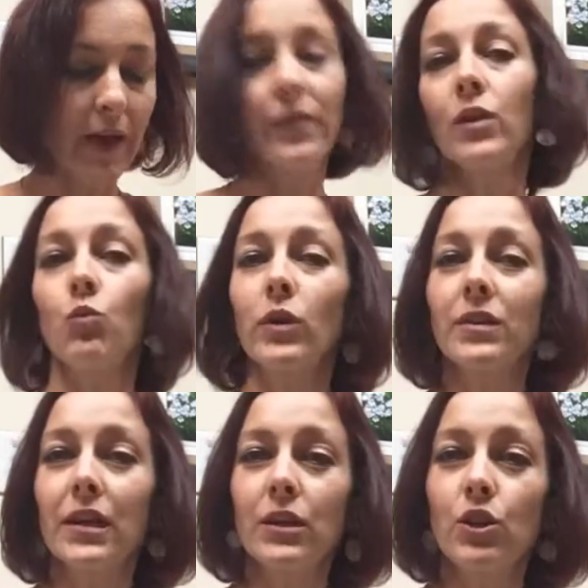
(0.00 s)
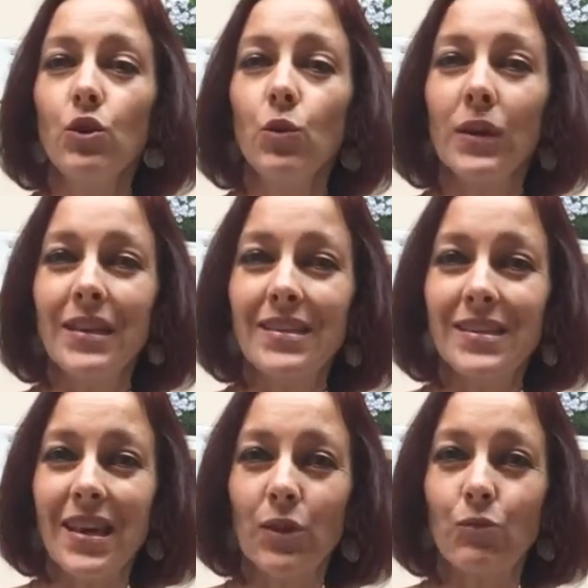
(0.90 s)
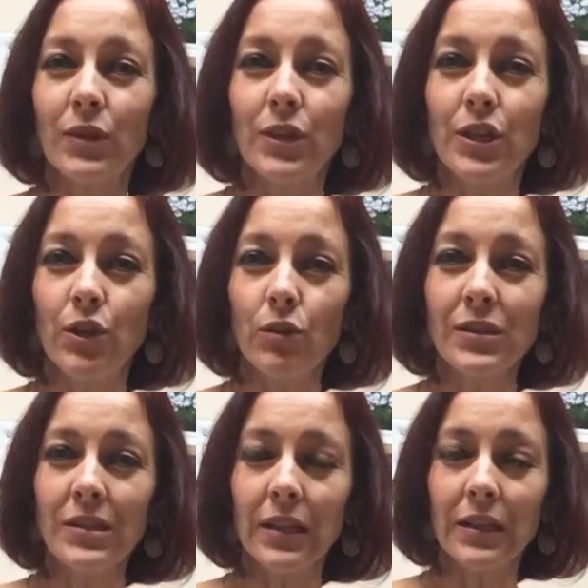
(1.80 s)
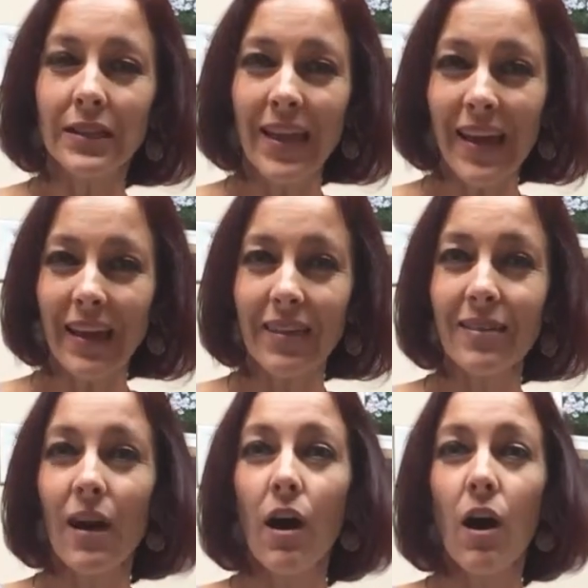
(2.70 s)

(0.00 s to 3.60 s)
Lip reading: and then what they do is they reduce the length